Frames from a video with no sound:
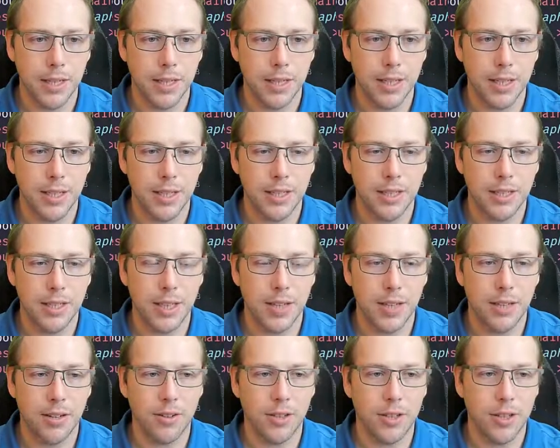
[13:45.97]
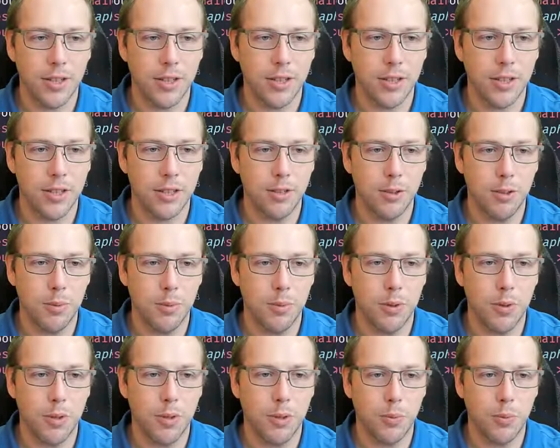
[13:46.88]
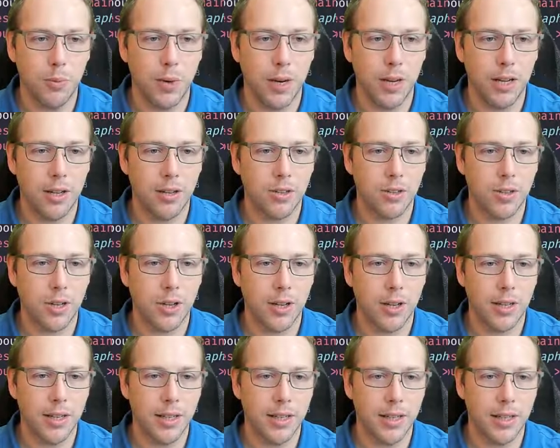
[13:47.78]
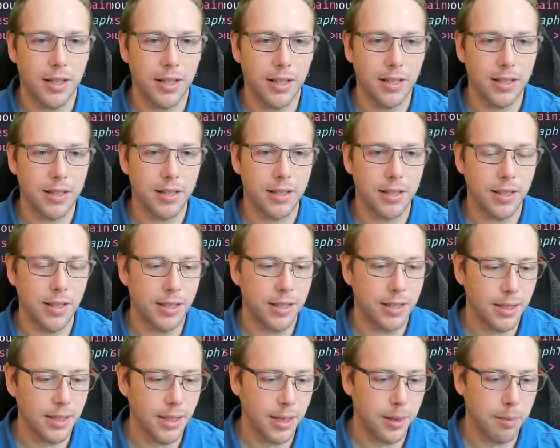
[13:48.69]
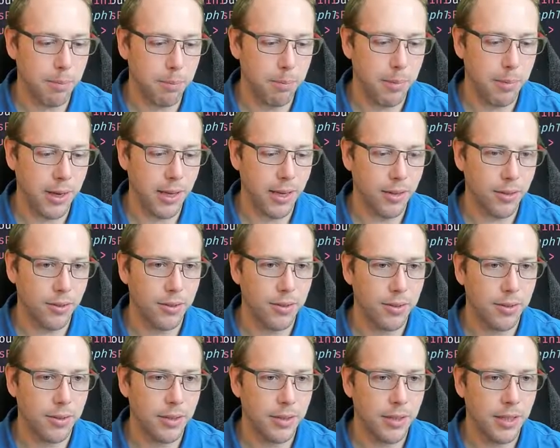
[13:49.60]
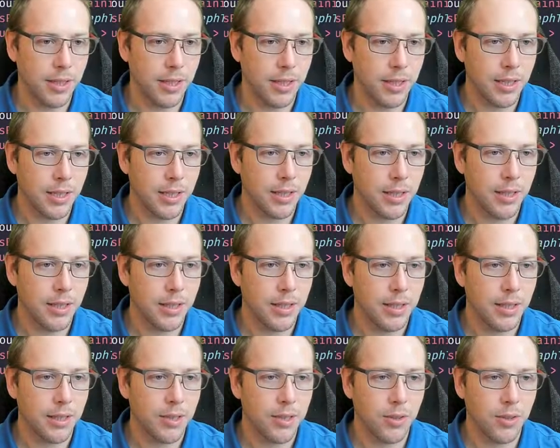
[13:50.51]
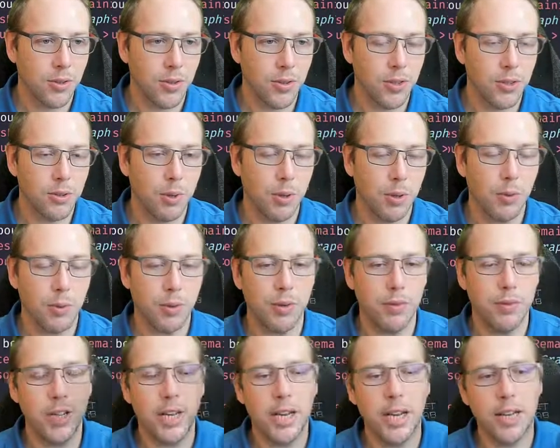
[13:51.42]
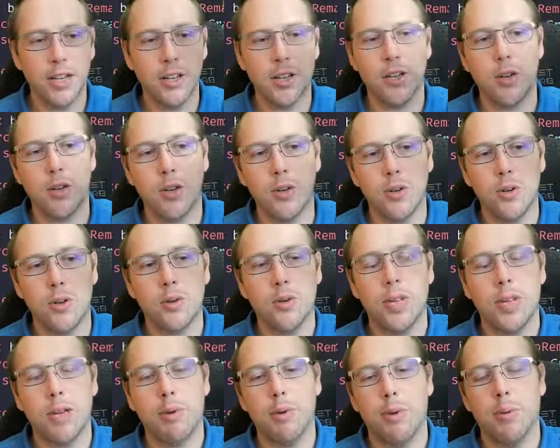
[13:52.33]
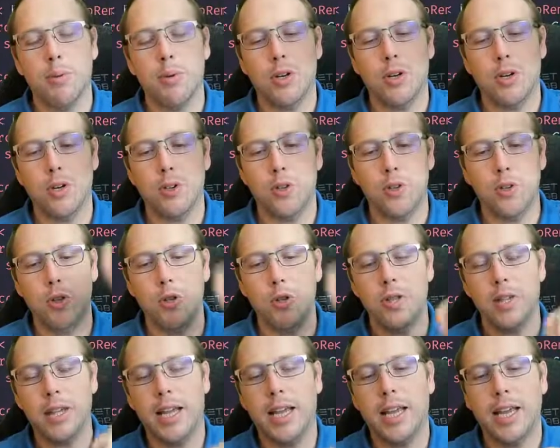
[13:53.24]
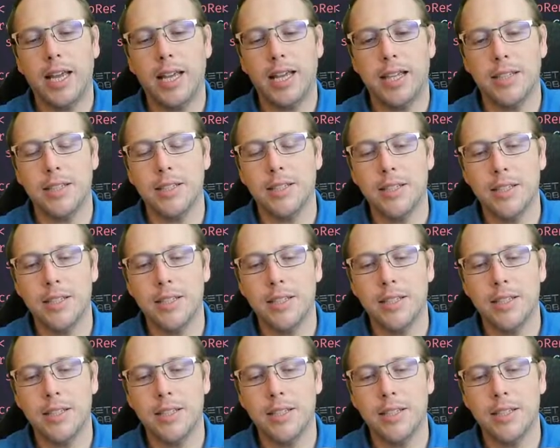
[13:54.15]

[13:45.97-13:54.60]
is down in this loop, the while target index less than bound. So this is when we've taken a node and we want to look at